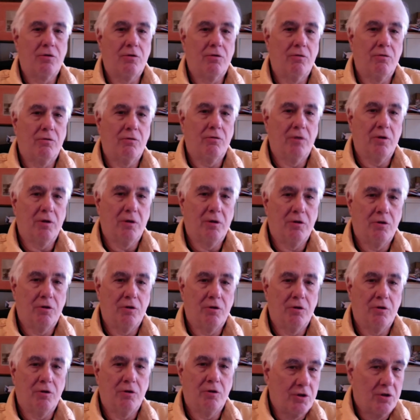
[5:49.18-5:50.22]
So the
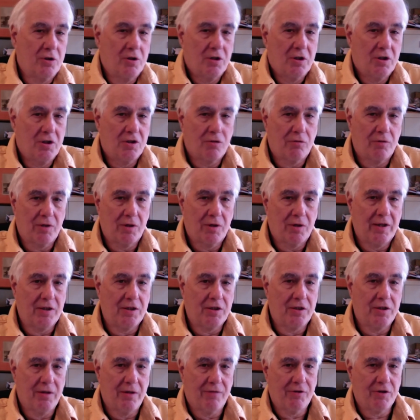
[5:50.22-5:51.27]
Jews and the
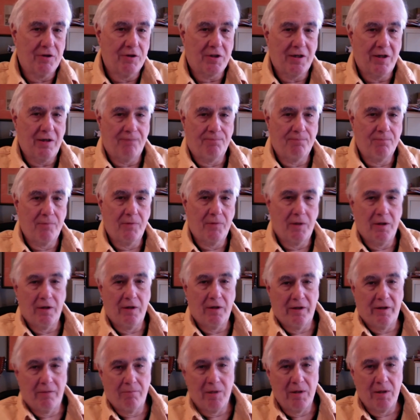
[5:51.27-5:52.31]
Israelites never stopped
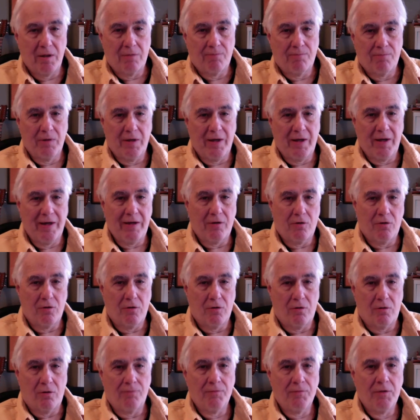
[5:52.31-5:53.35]
eating meat at
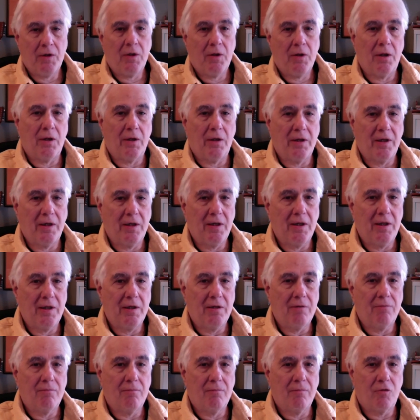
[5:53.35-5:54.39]
all. They
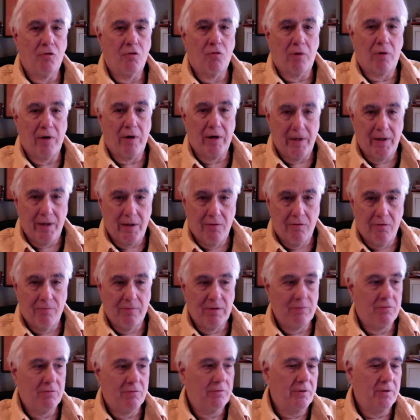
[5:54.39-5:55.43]
ate grain.
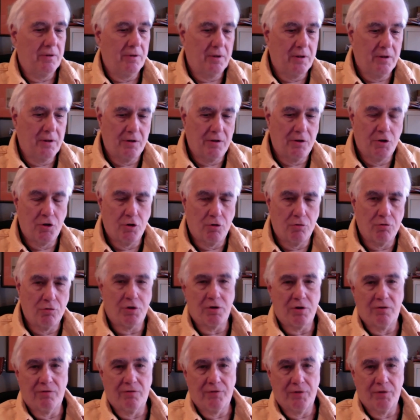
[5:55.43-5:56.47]
Remember in
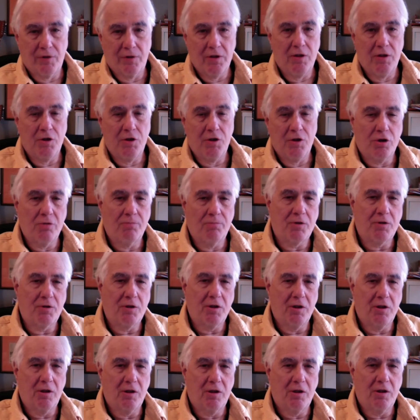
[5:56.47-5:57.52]
Joseph in Egypt,
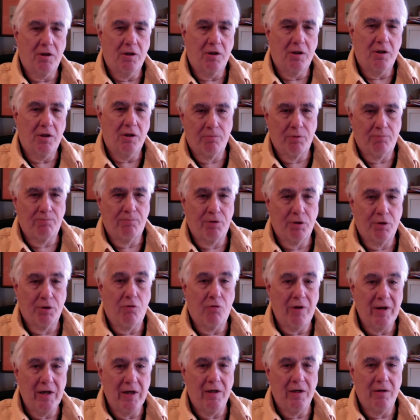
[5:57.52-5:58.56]
put
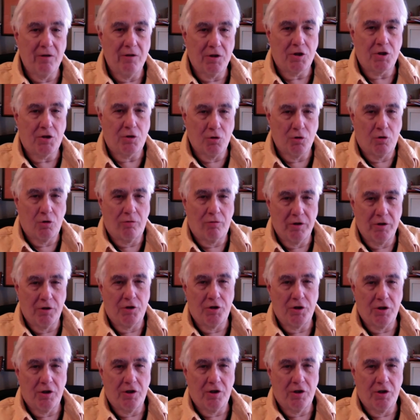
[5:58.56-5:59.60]
grain in the
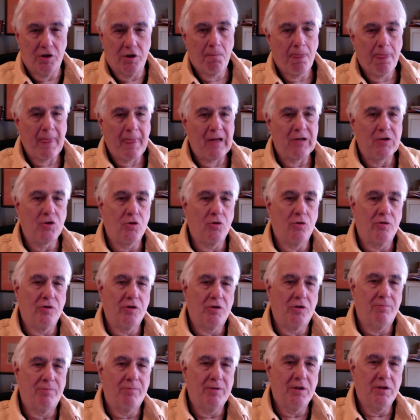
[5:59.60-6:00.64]
storage
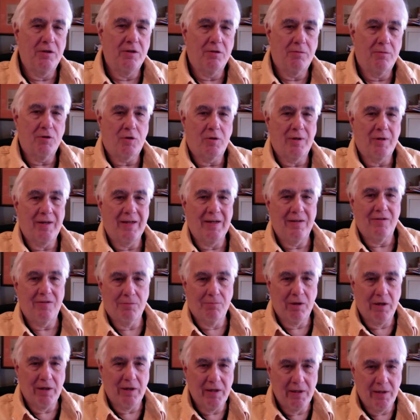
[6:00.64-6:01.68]
bins because God
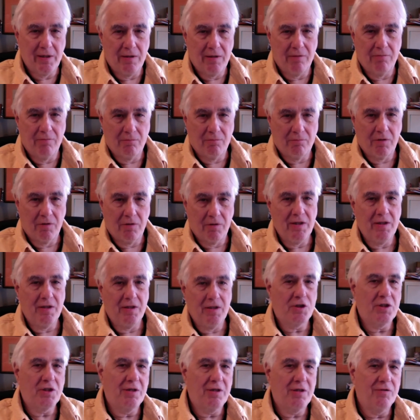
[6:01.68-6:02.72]
has them
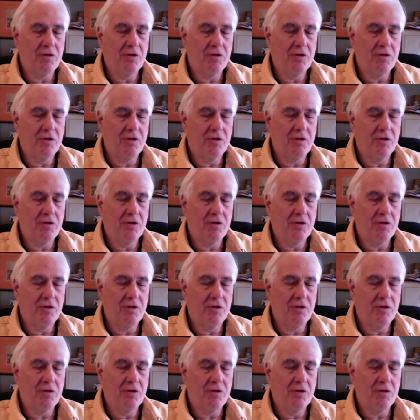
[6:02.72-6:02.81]
lean